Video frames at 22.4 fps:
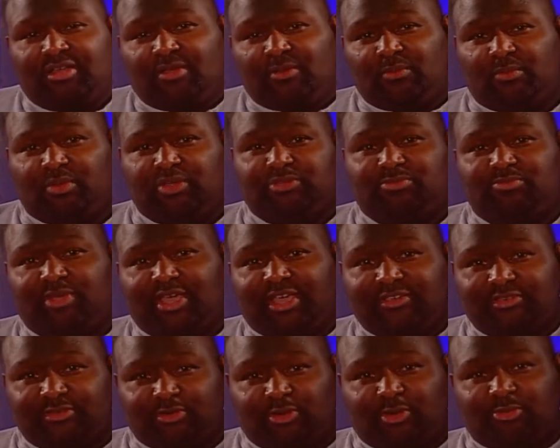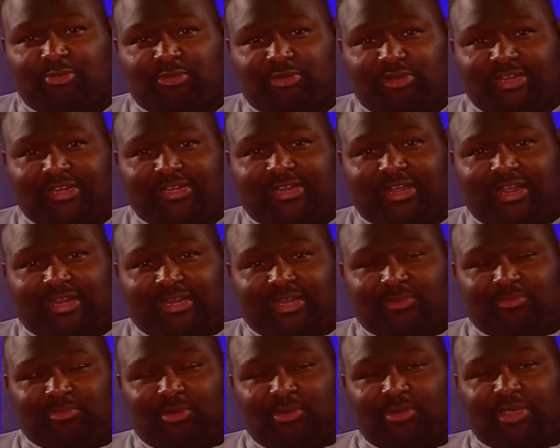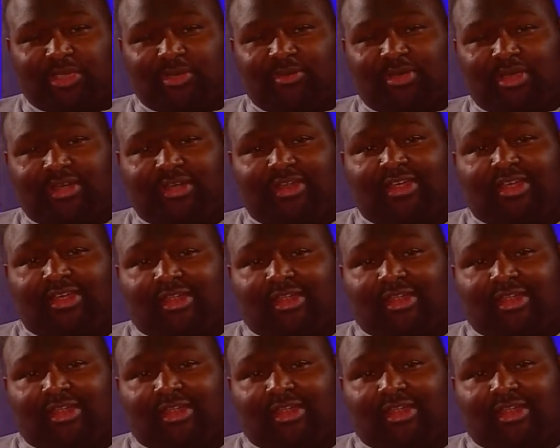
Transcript: which makes her a pretty deadly Pokemon.